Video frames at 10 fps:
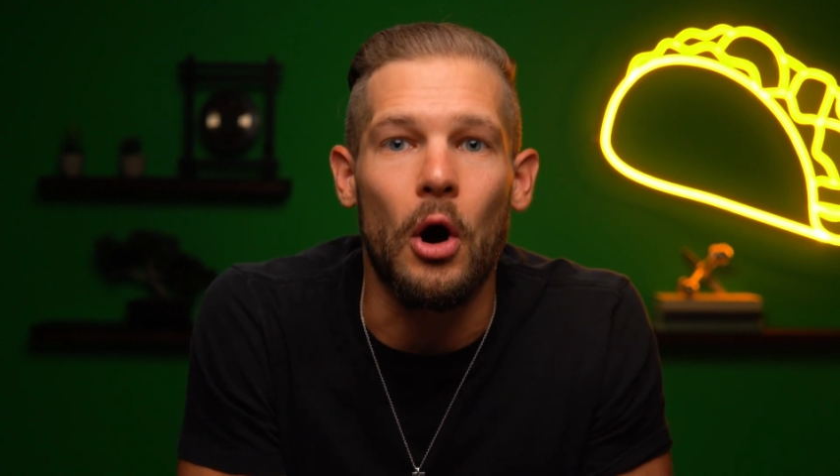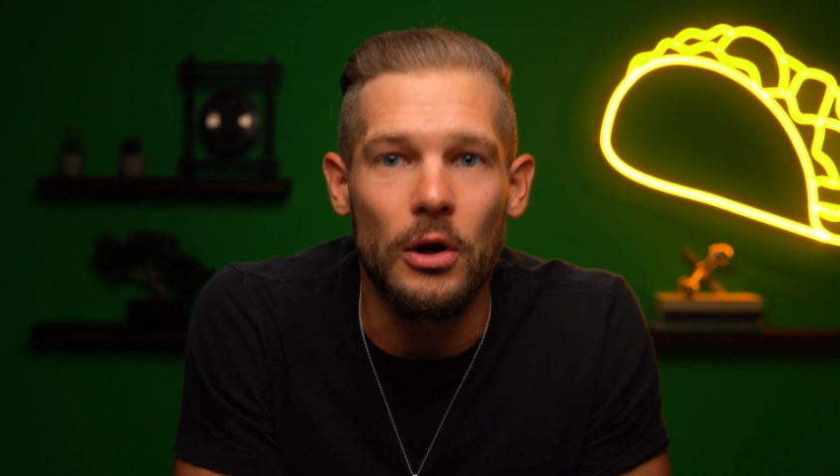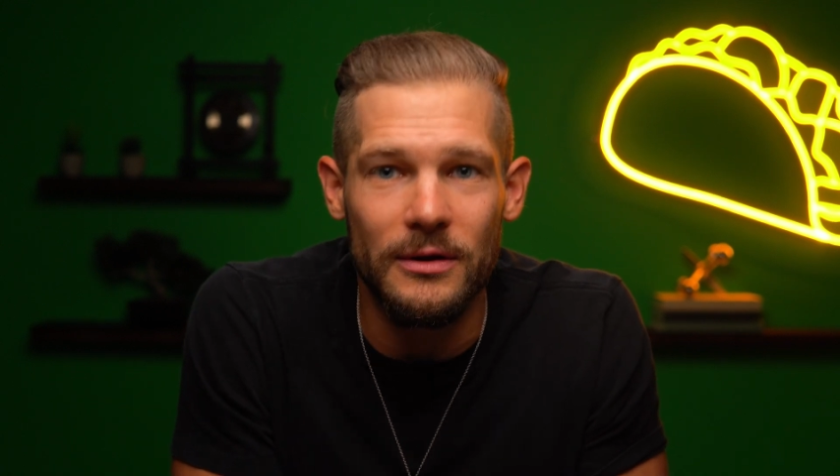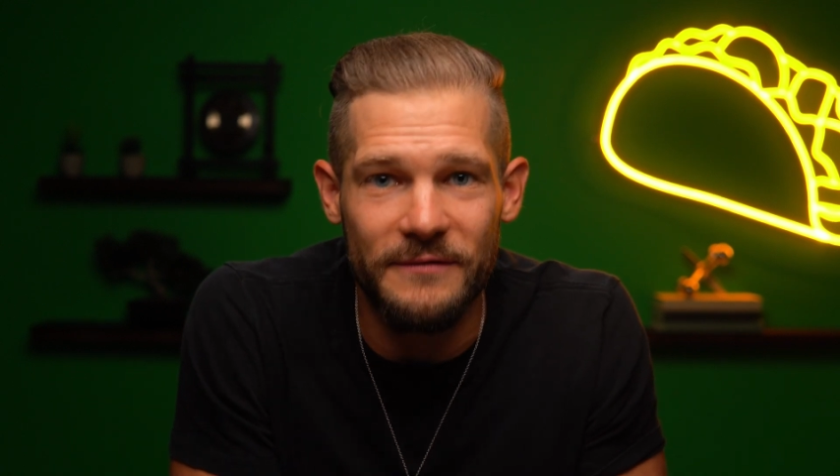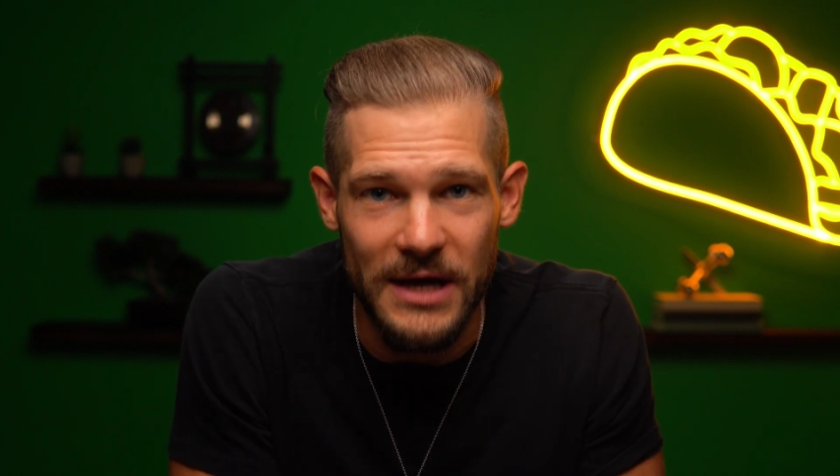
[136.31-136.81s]

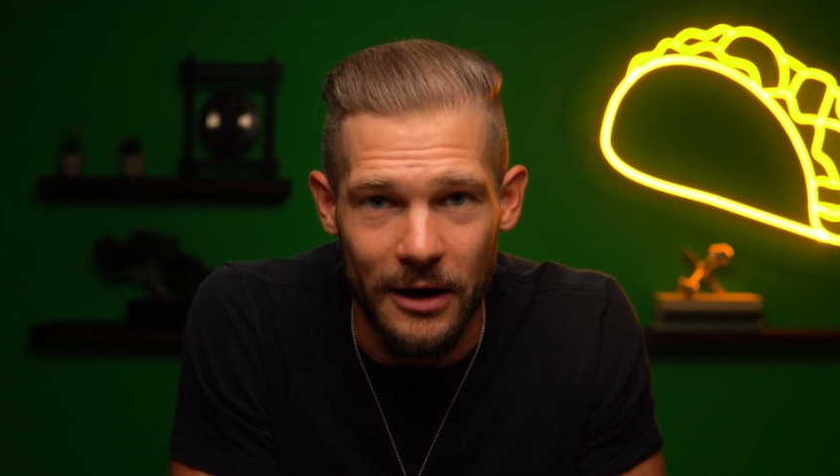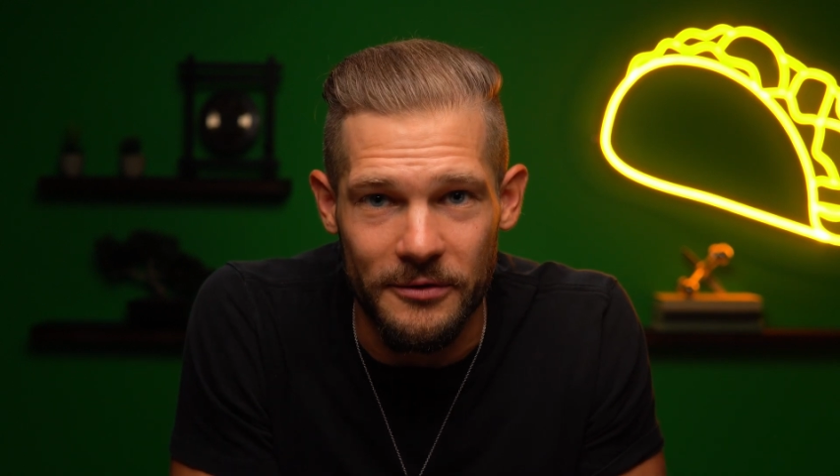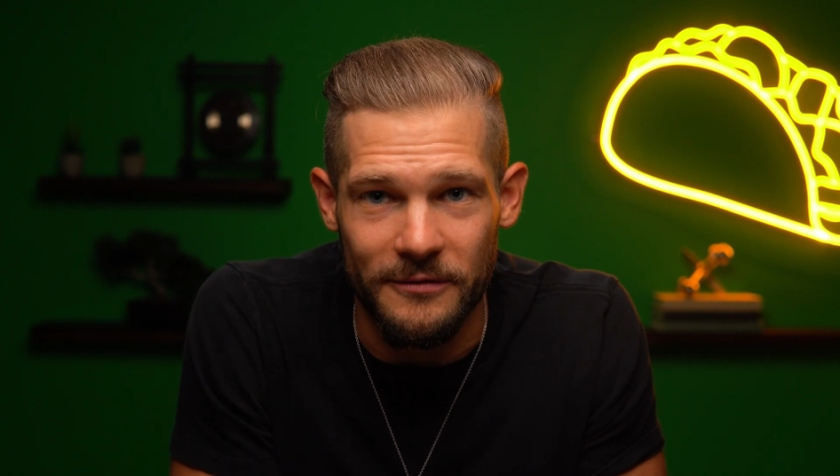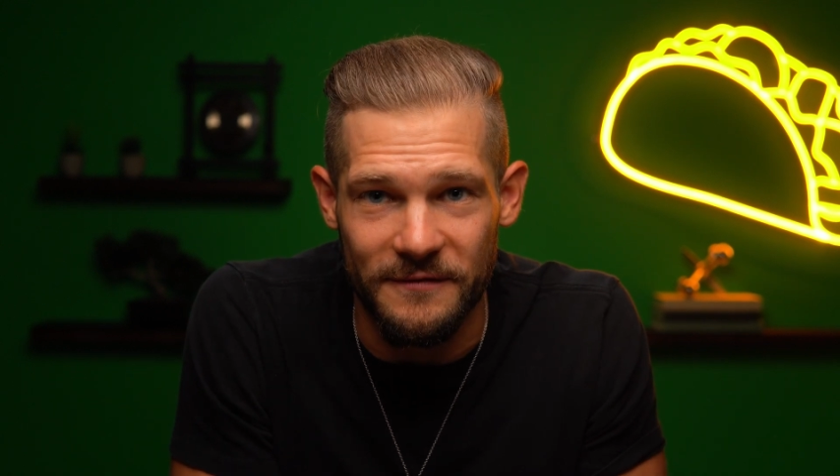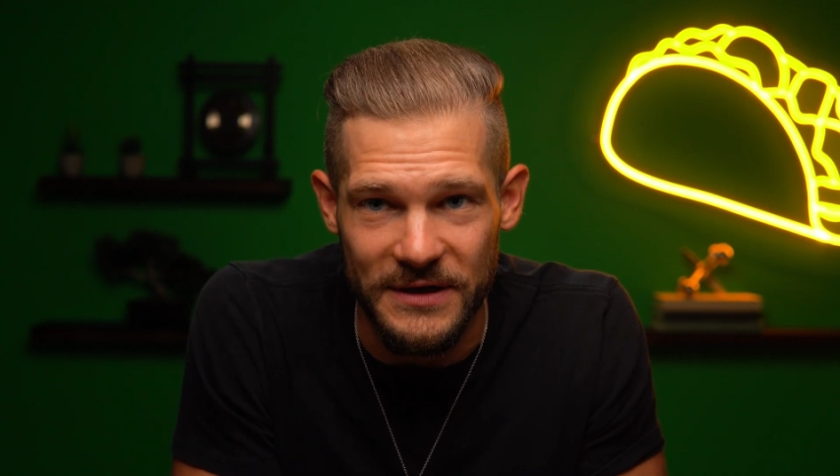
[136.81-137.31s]
all of the
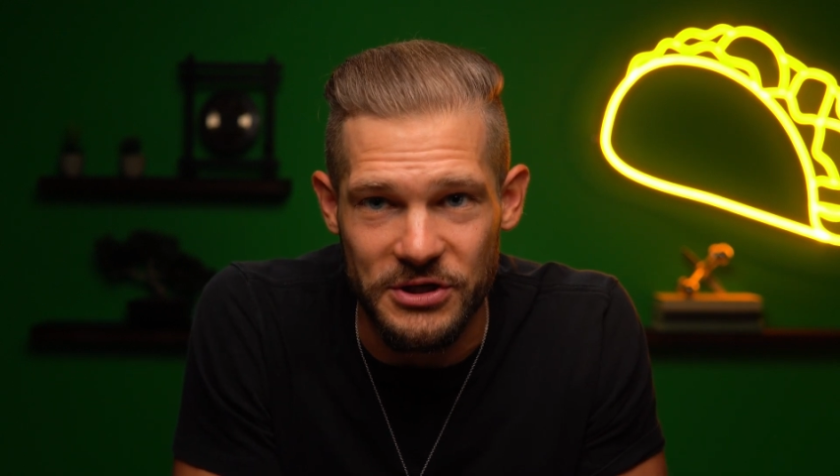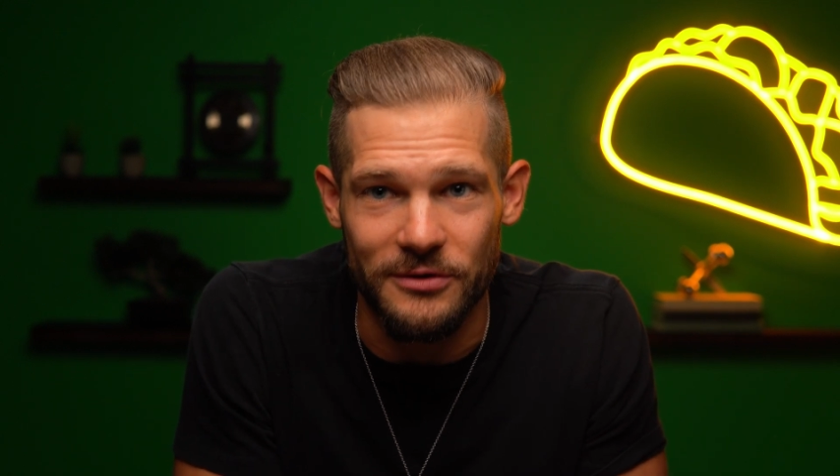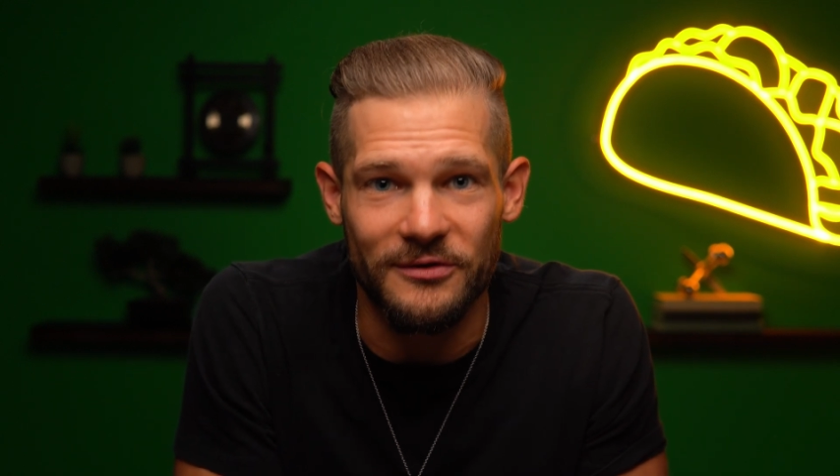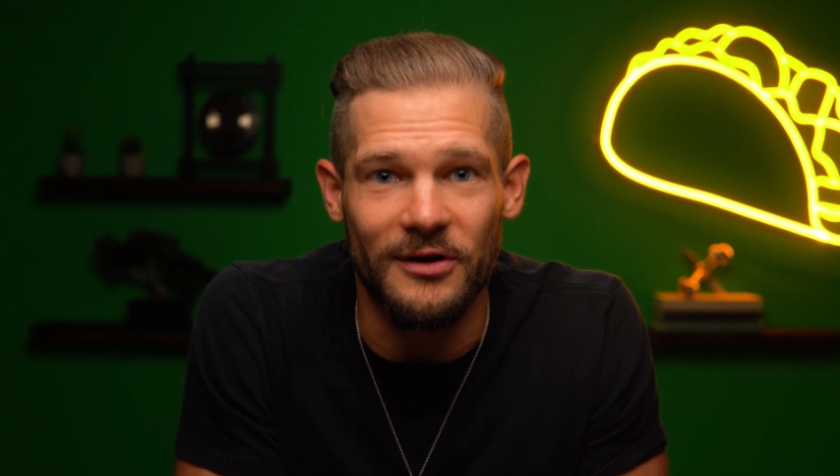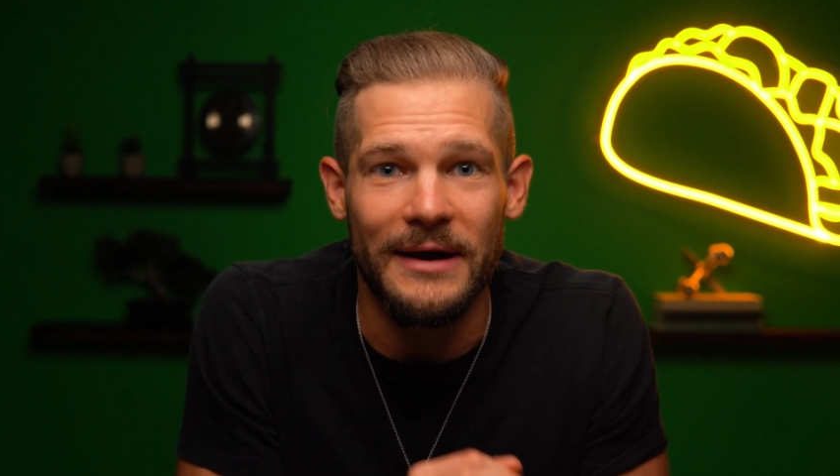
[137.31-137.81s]
other
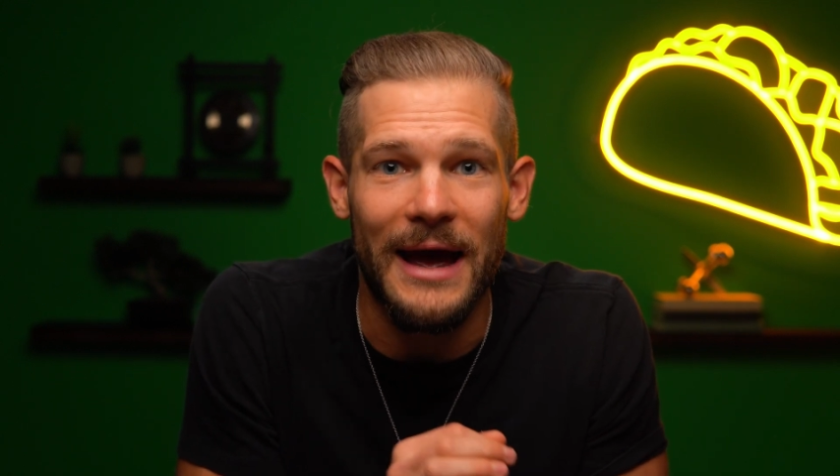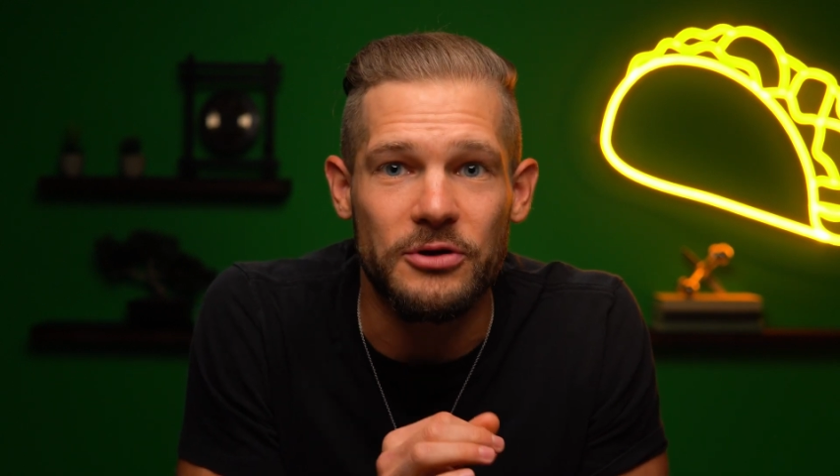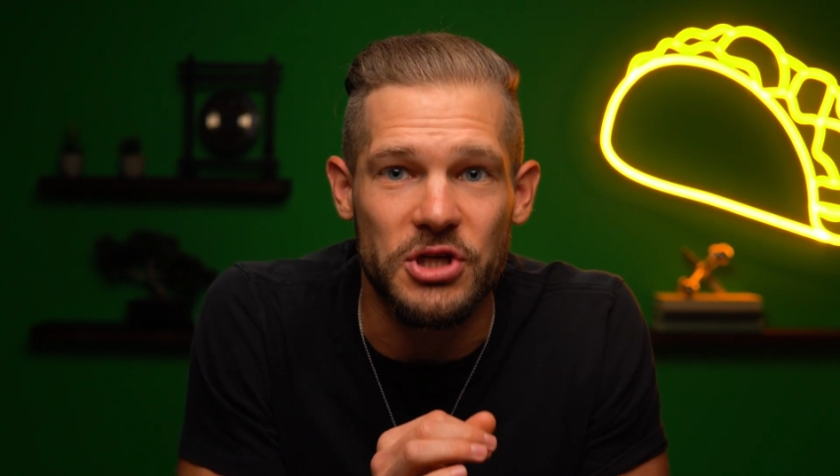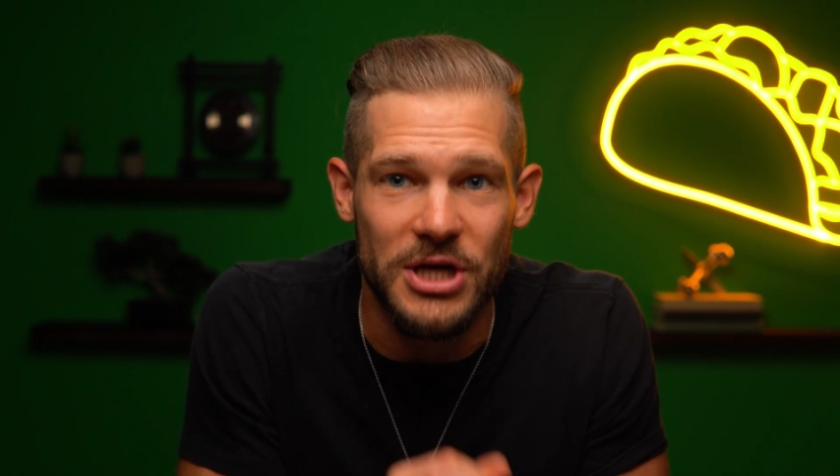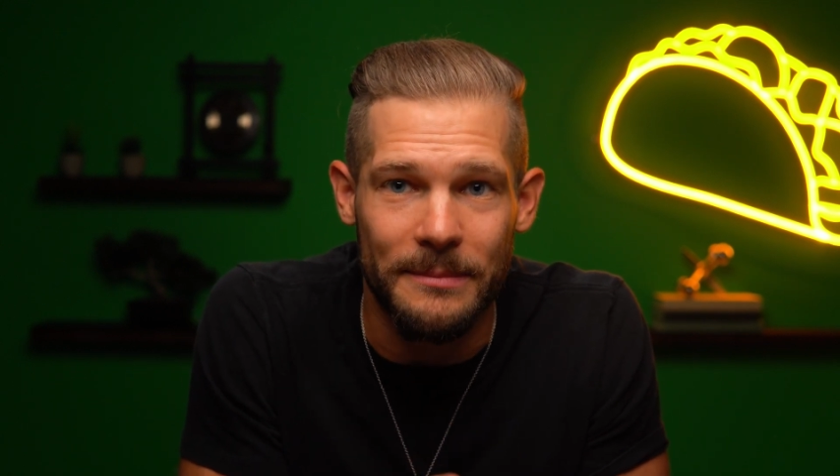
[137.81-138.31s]
features on how
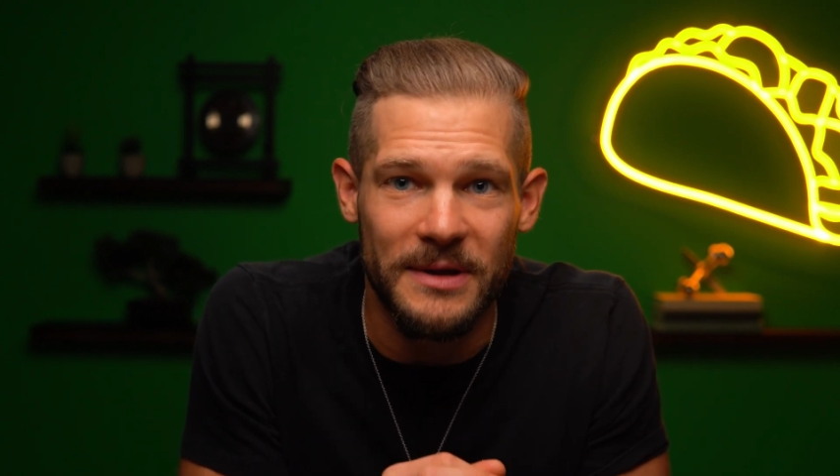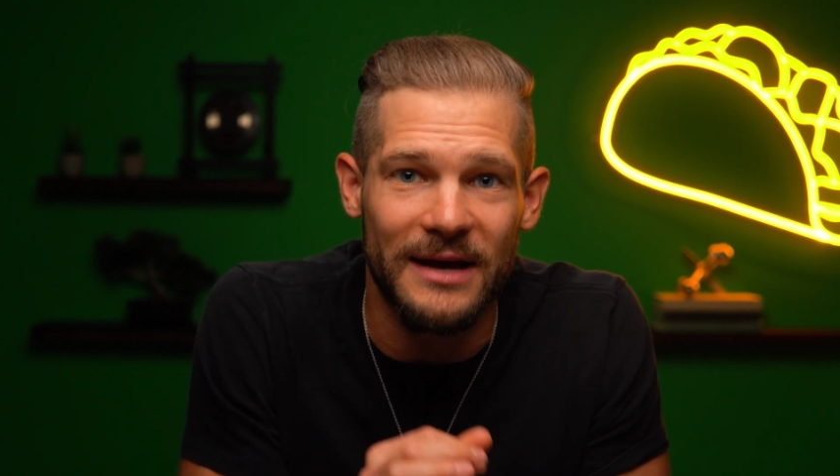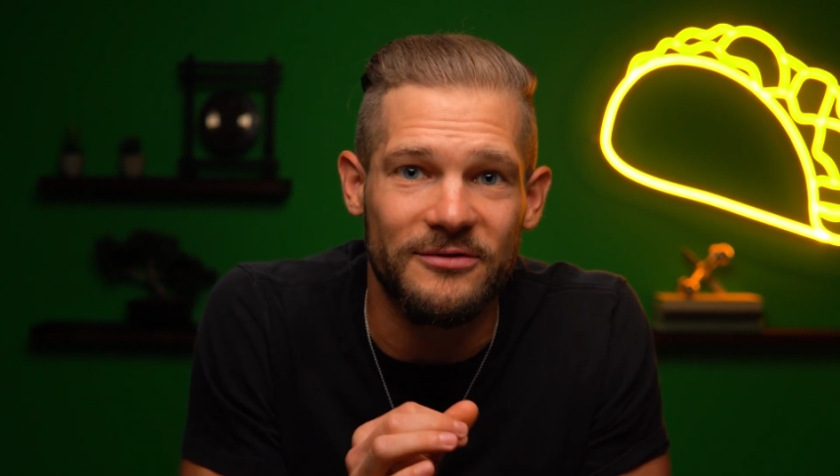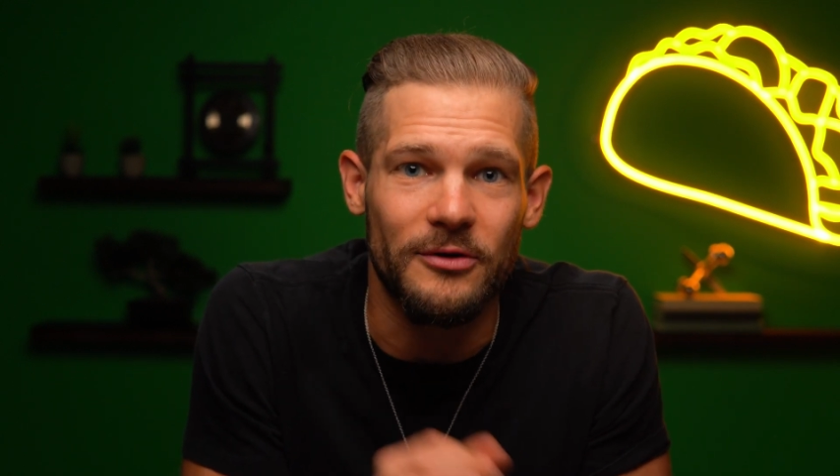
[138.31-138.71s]
ChopCast